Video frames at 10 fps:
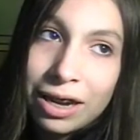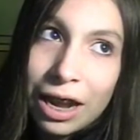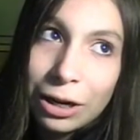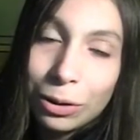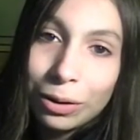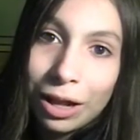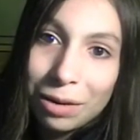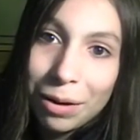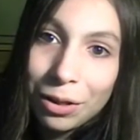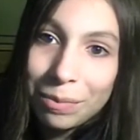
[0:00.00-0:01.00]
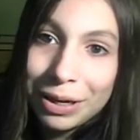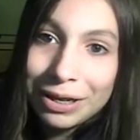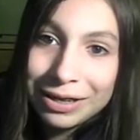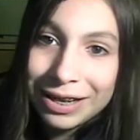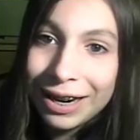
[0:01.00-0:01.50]
I know a lot about the
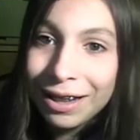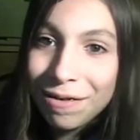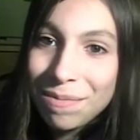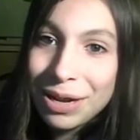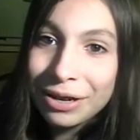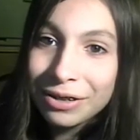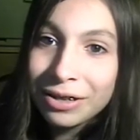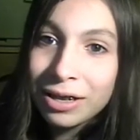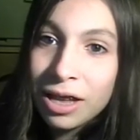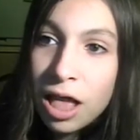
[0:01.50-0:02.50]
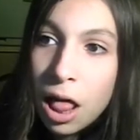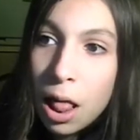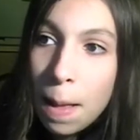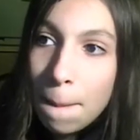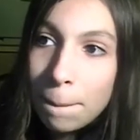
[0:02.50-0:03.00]
Beatles and I love the Beatles.
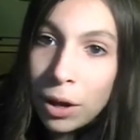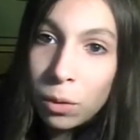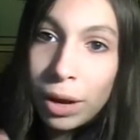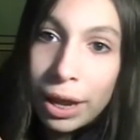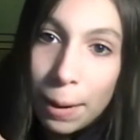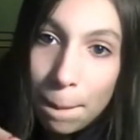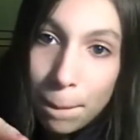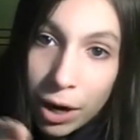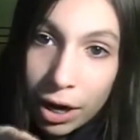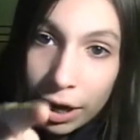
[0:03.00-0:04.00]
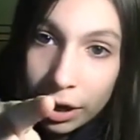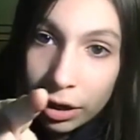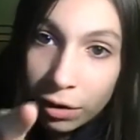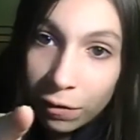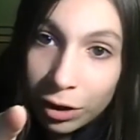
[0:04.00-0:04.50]
By the way, Monday,
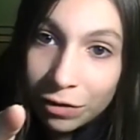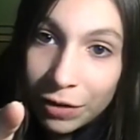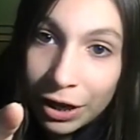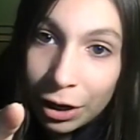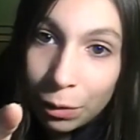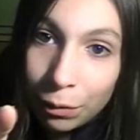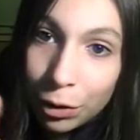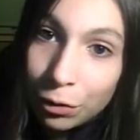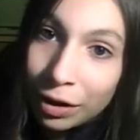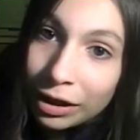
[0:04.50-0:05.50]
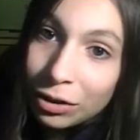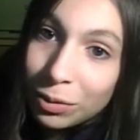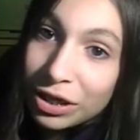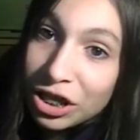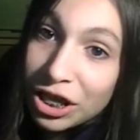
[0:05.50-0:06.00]
first video, you credited
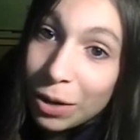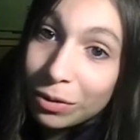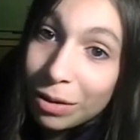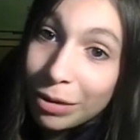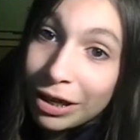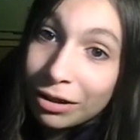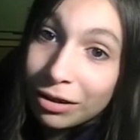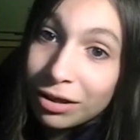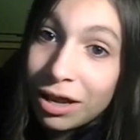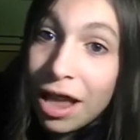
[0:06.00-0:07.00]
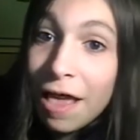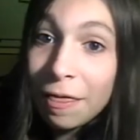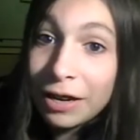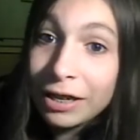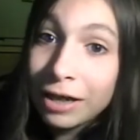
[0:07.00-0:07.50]
Twist and Shout to the Beatles.
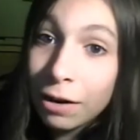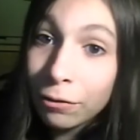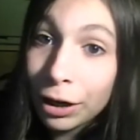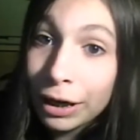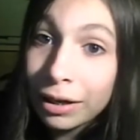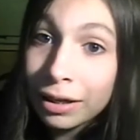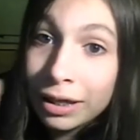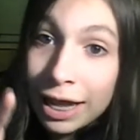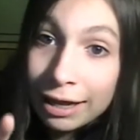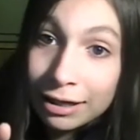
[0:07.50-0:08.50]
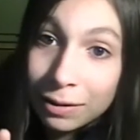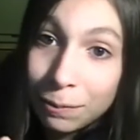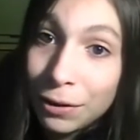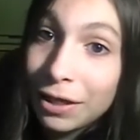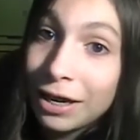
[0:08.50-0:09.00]
They did cover it, yes,
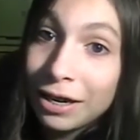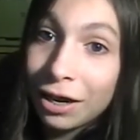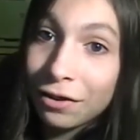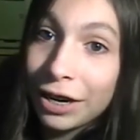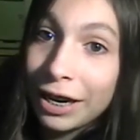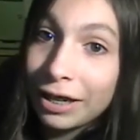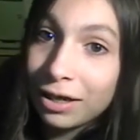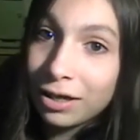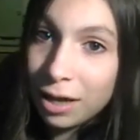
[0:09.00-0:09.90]
but they did not create it.